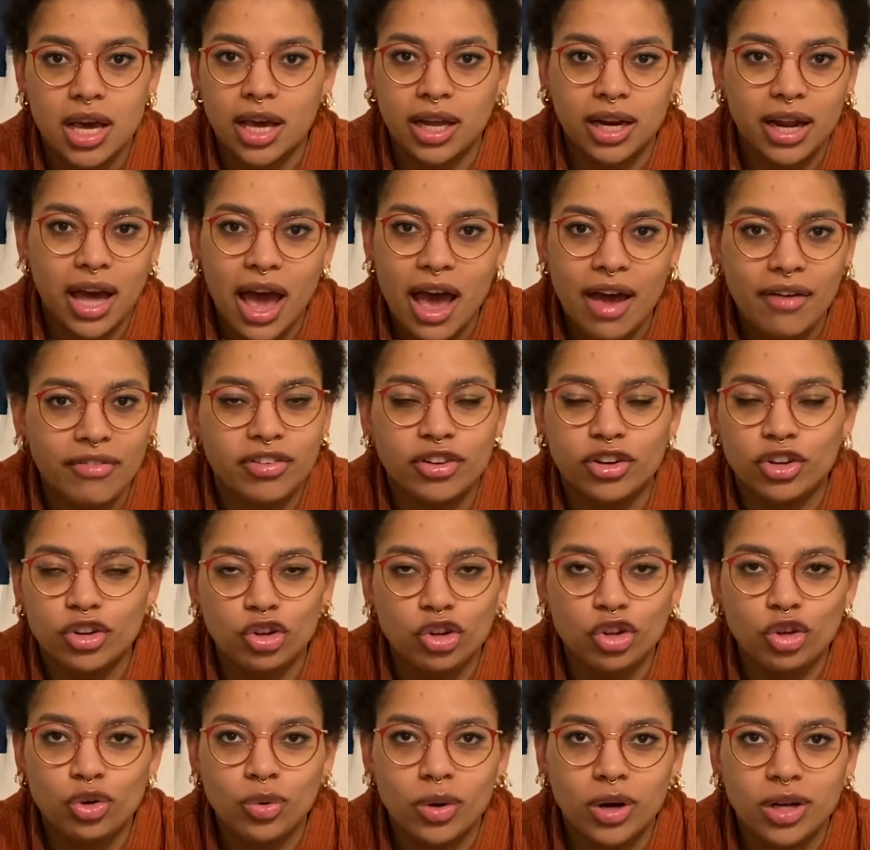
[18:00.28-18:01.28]
and half in the
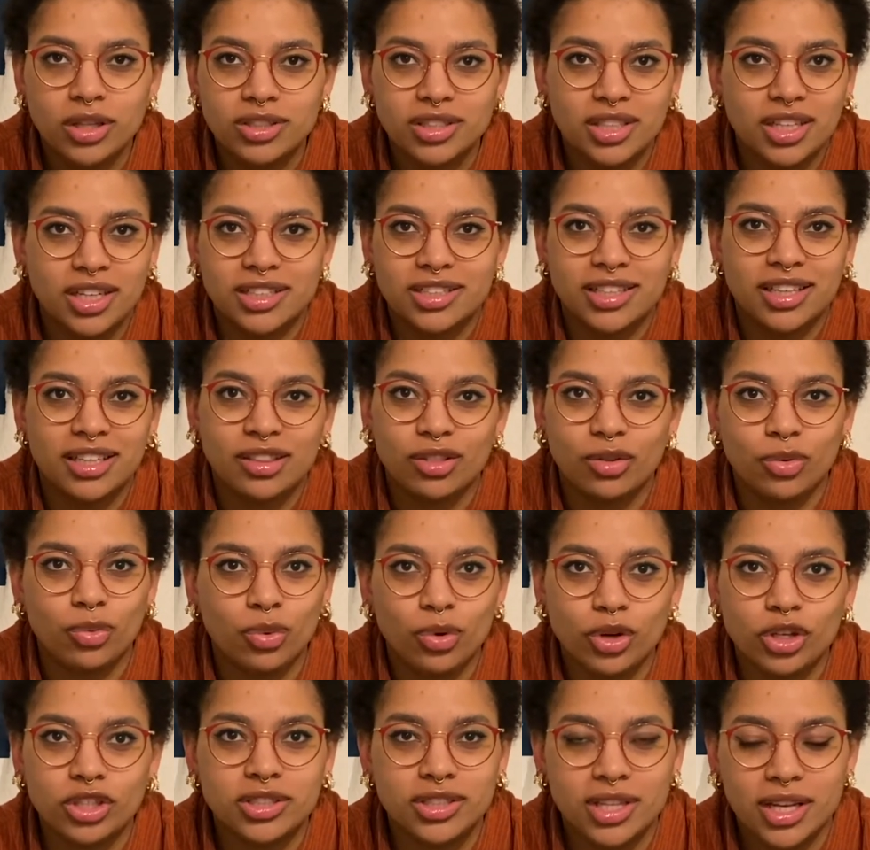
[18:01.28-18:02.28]
new ones, and it's like the
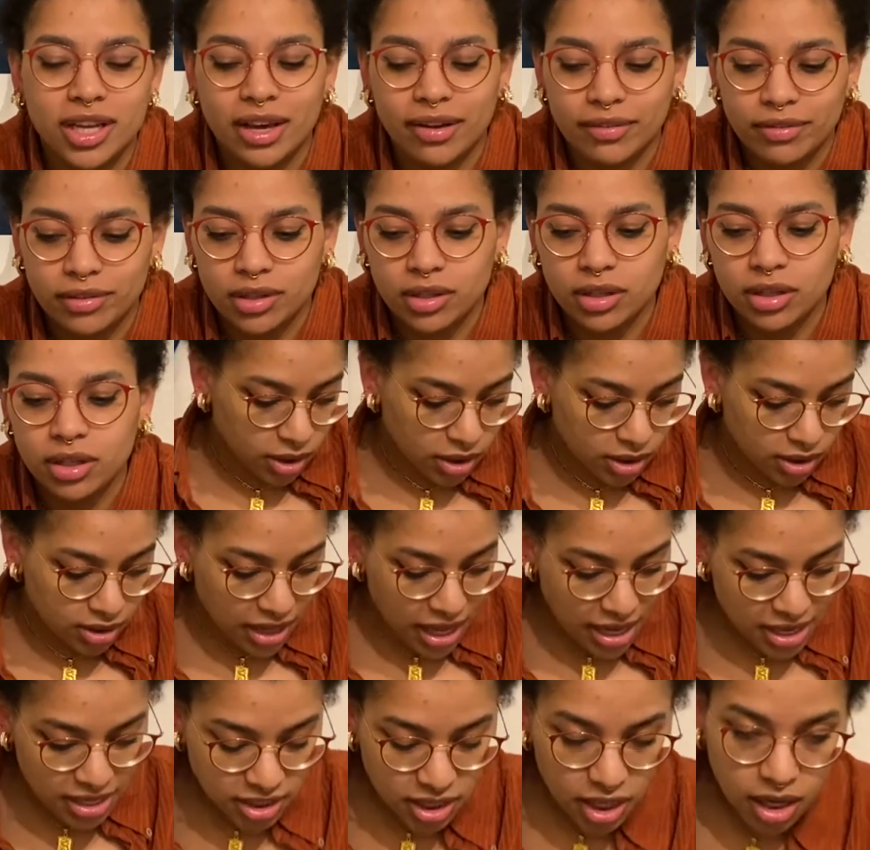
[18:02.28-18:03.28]
worst thing ever.
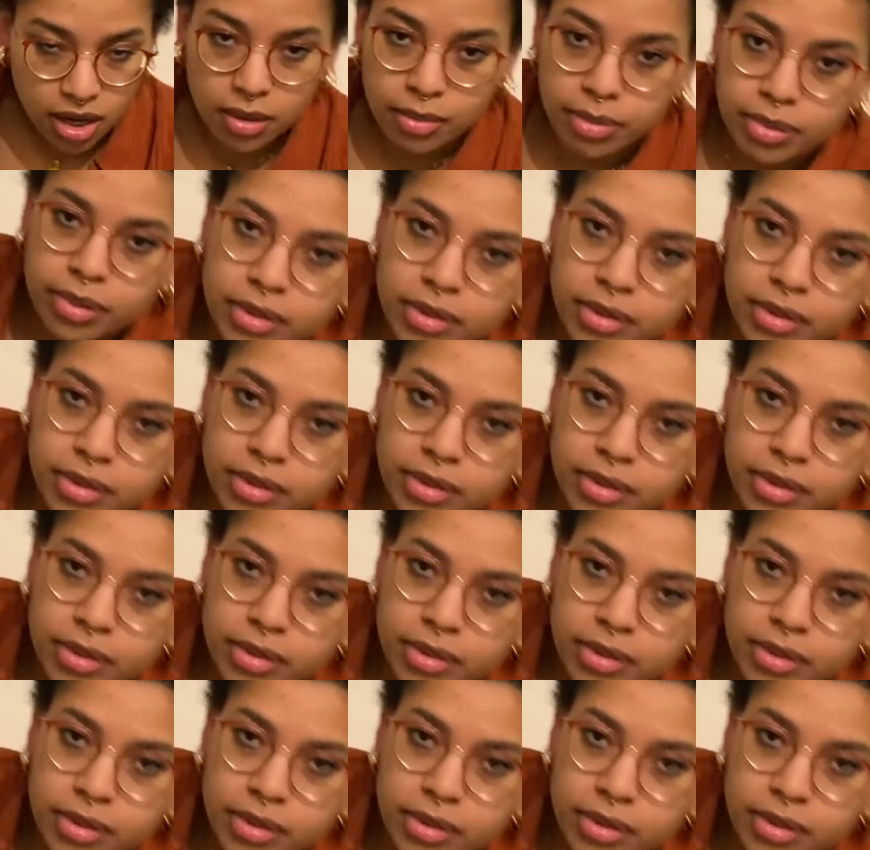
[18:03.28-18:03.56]
Next up,